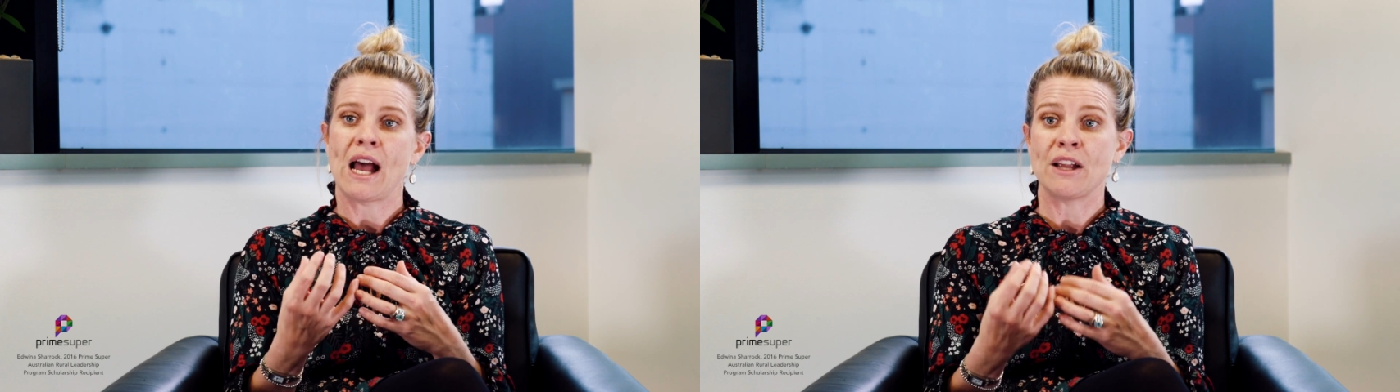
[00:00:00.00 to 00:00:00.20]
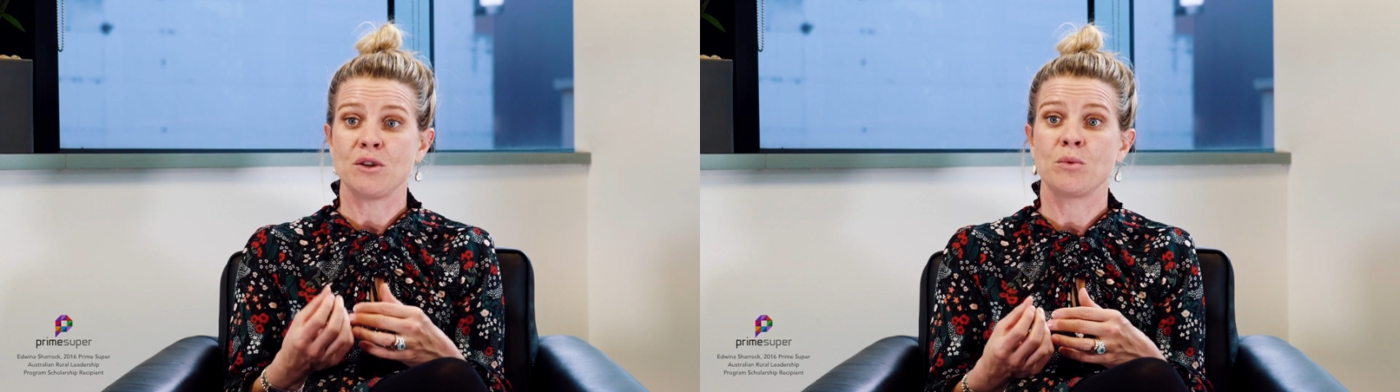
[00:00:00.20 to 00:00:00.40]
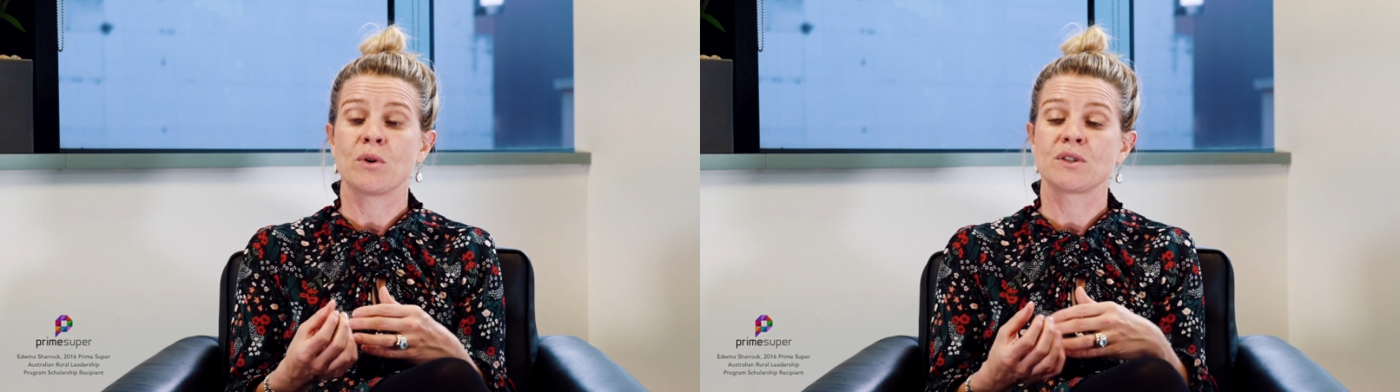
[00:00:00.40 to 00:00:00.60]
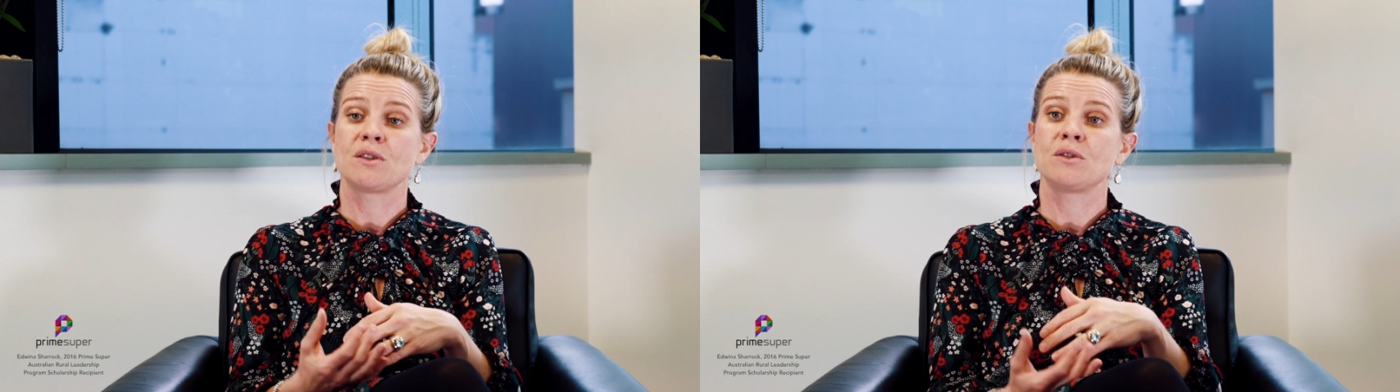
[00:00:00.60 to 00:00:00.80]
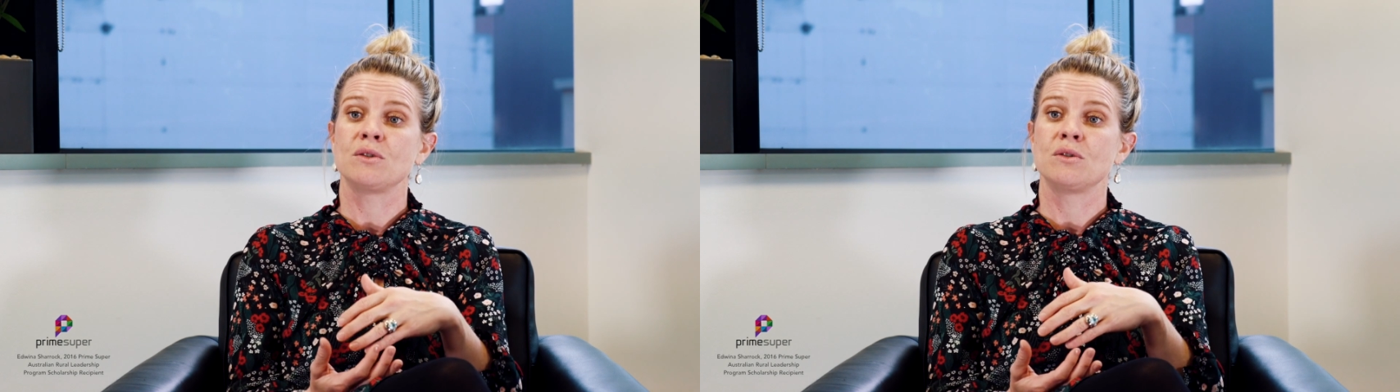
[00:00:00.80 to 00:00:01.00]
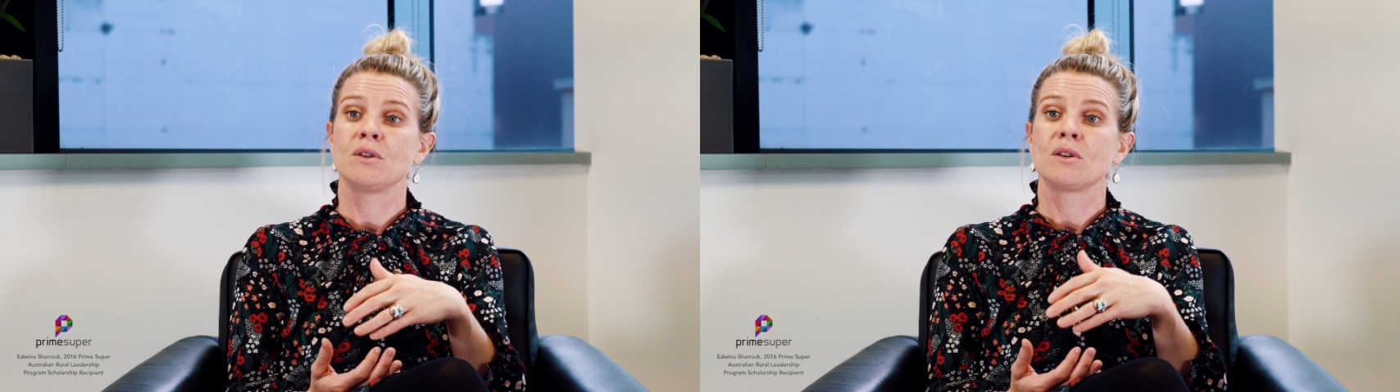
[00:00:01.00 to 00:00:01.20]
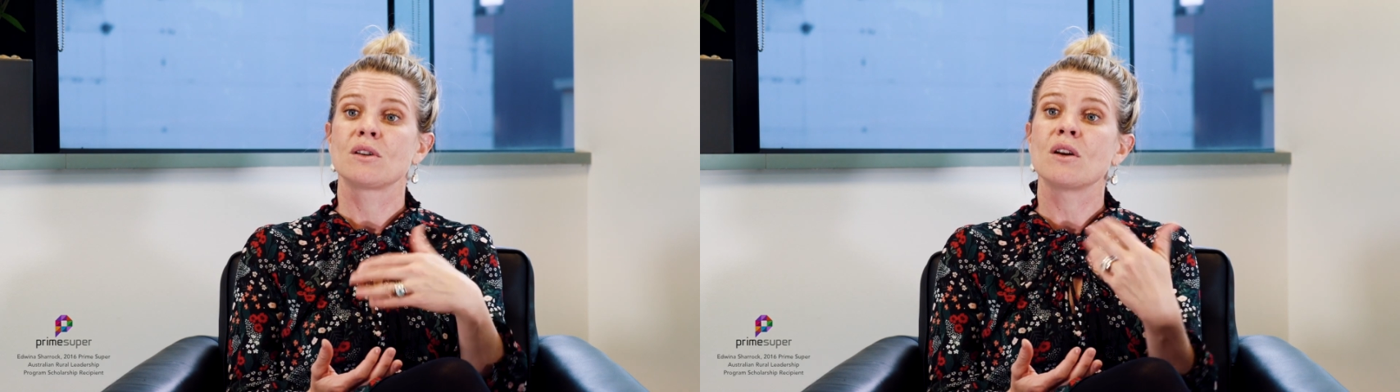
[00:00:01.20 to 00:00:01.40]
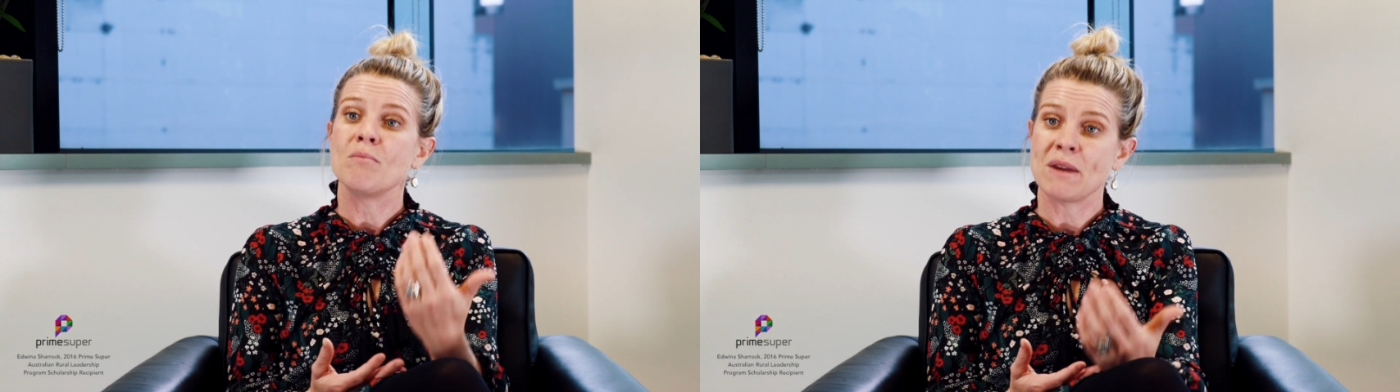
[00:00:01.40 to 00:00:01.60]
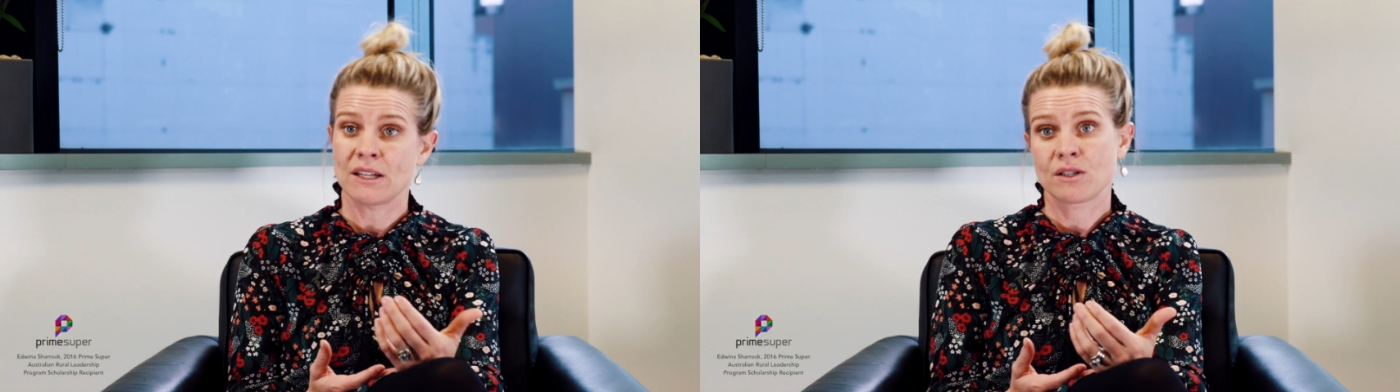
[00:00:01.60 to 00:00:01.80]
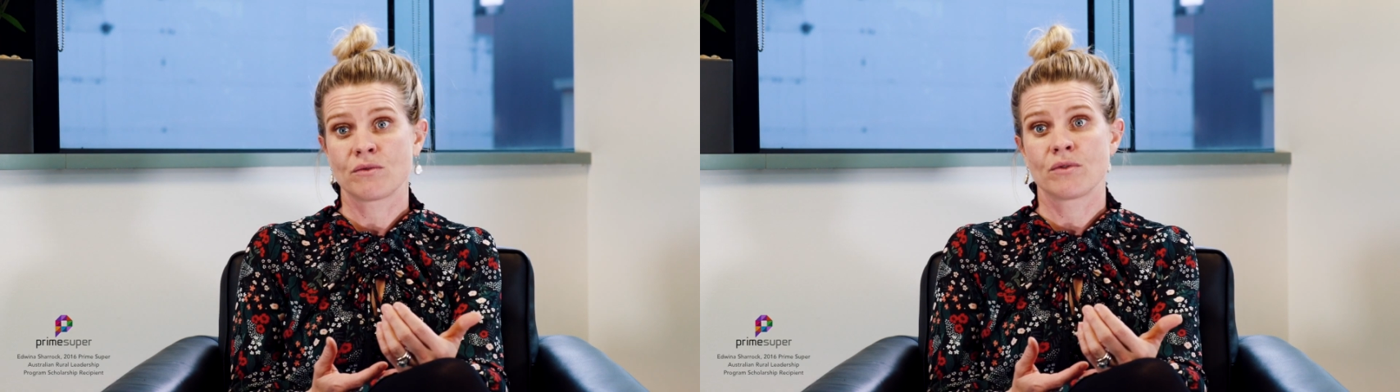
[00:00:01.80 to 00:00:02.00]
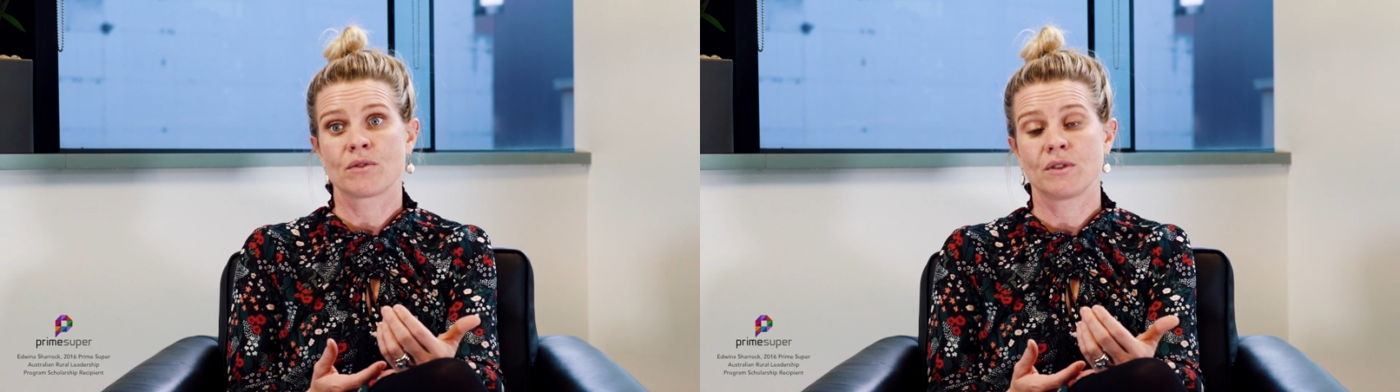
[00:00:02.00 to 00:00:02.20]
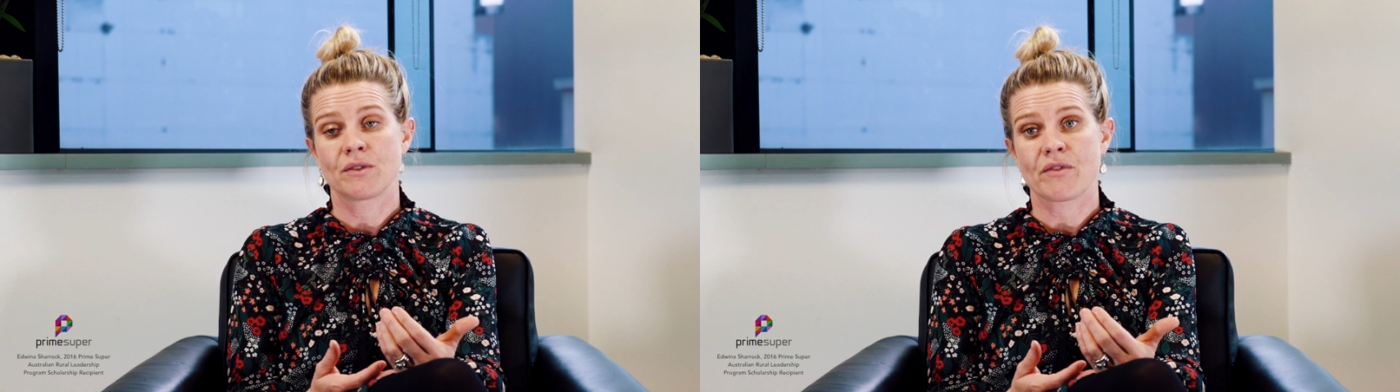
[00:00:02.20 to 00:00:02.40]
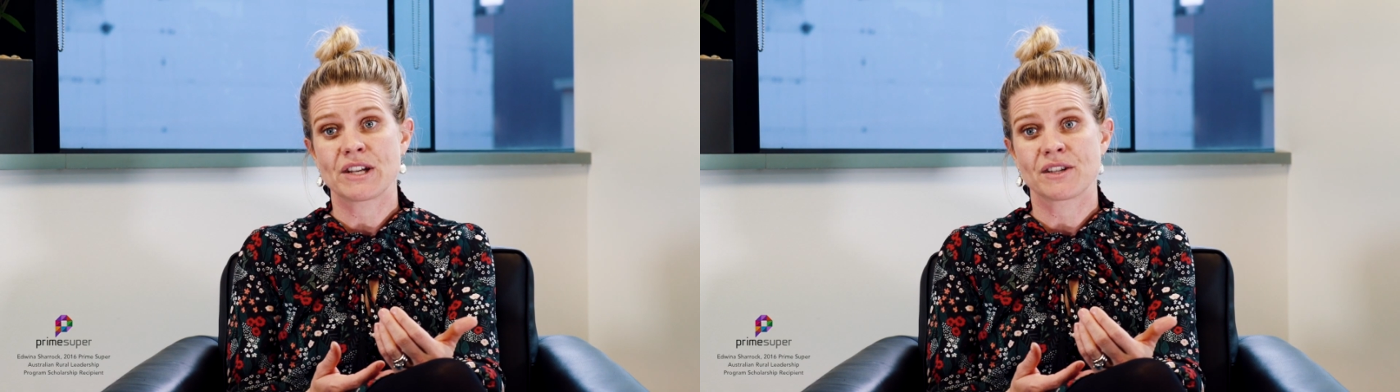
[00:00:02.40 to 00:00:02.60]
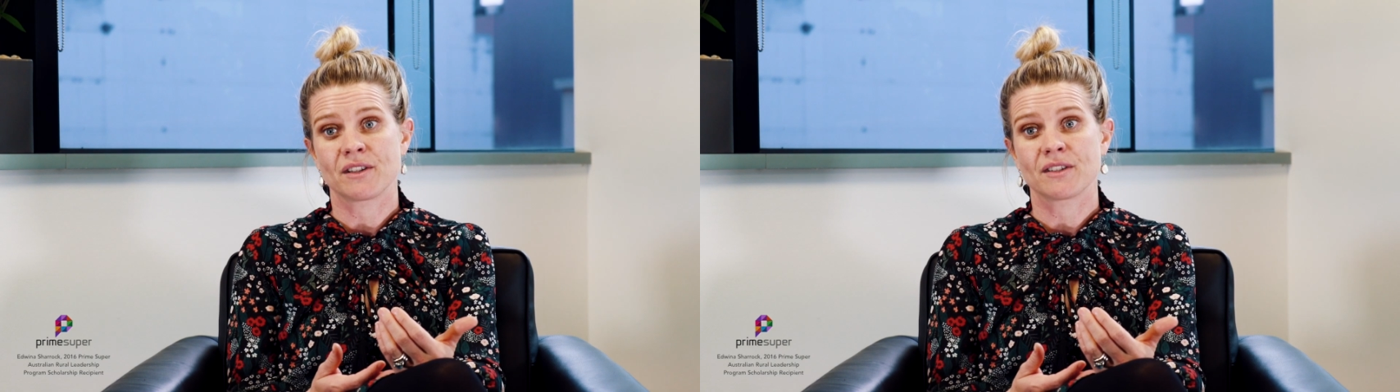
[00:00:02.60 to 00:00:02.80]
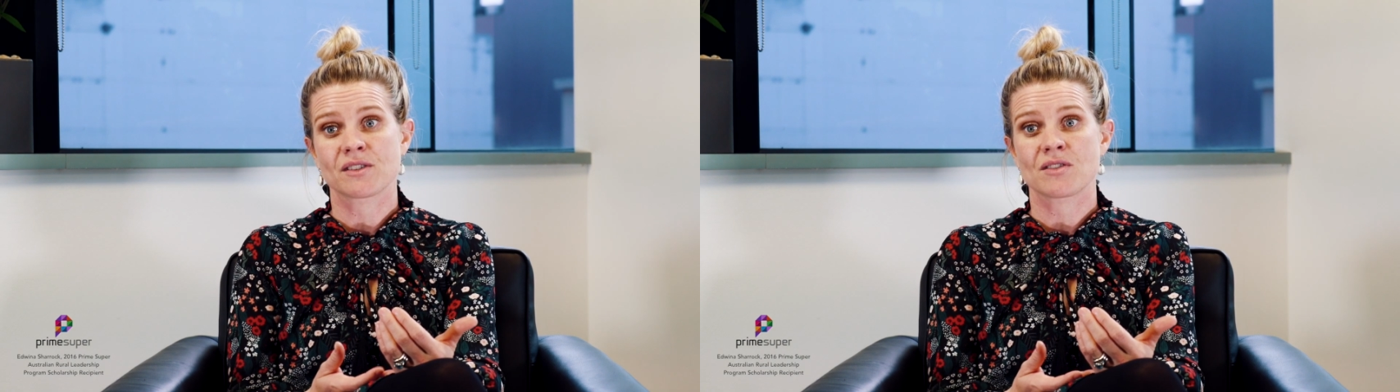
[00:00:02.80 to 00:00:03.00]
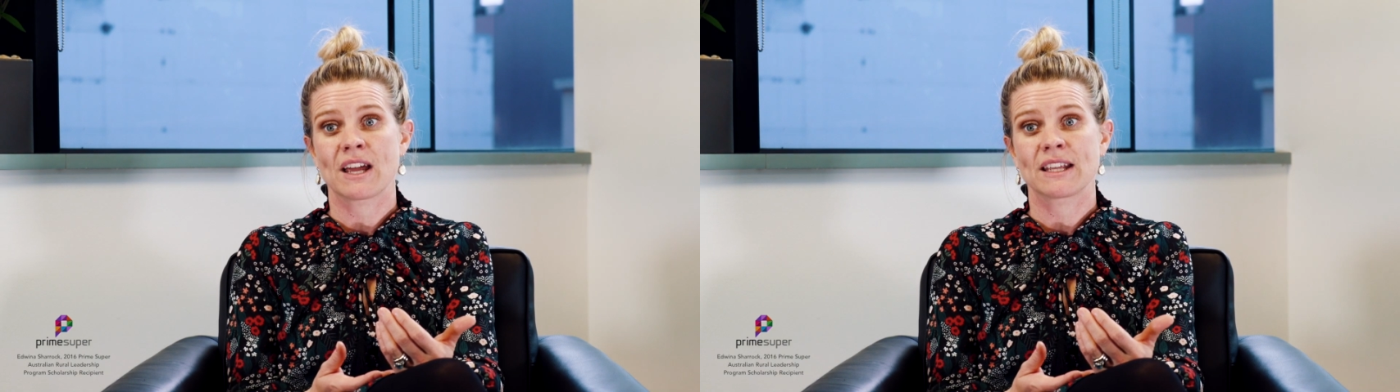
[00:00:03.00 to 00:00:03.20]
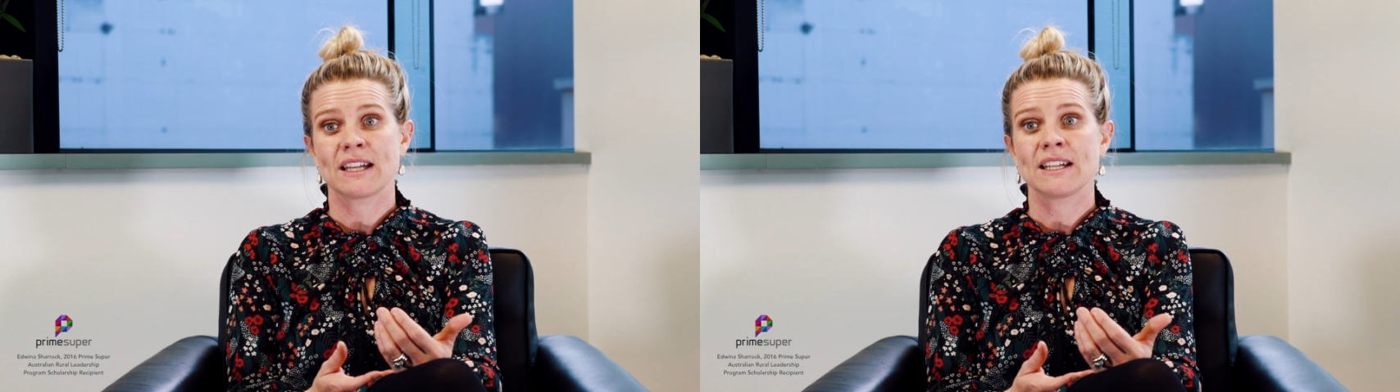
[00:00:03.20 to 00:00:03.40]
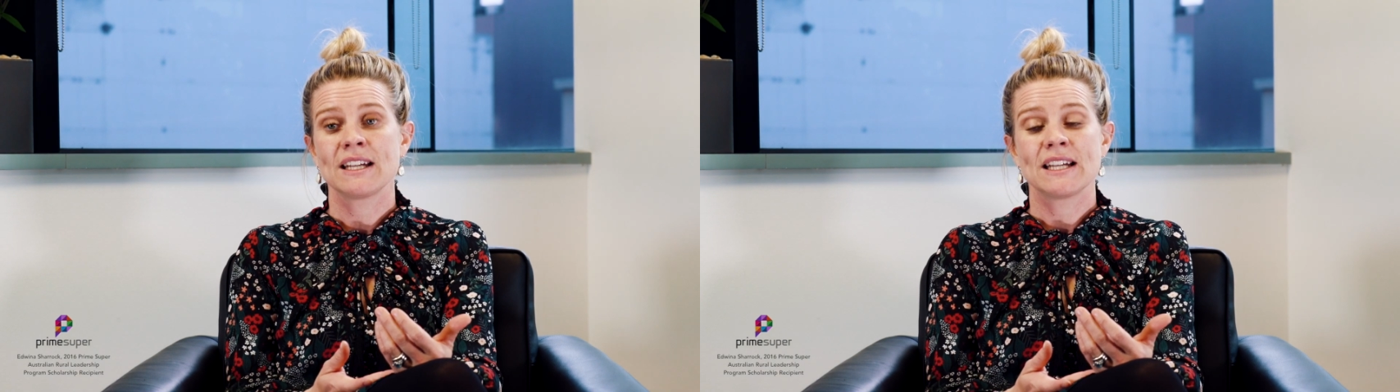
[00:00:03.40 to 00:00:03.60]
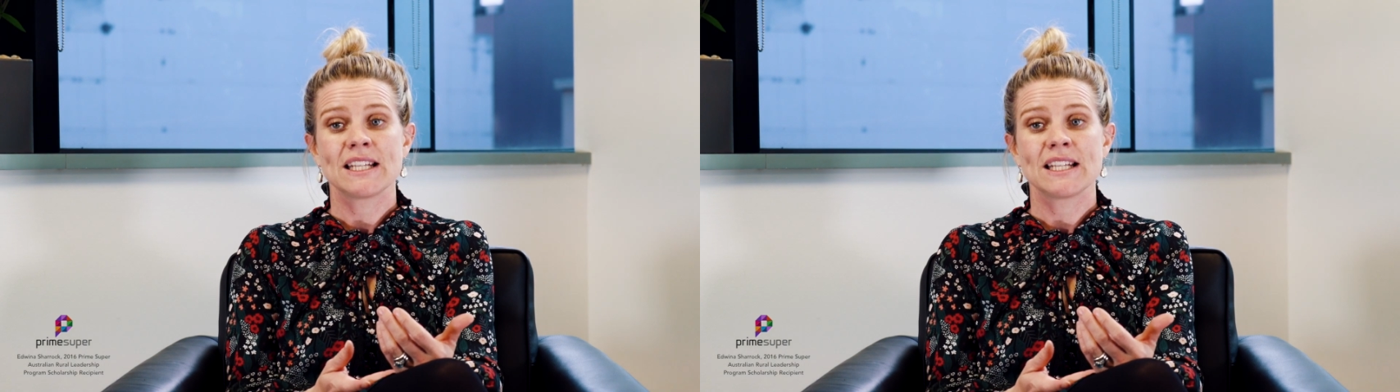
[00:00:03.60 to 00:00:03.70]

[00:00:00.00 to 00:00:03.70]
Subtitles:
and you want to commit to rural and regional Australia,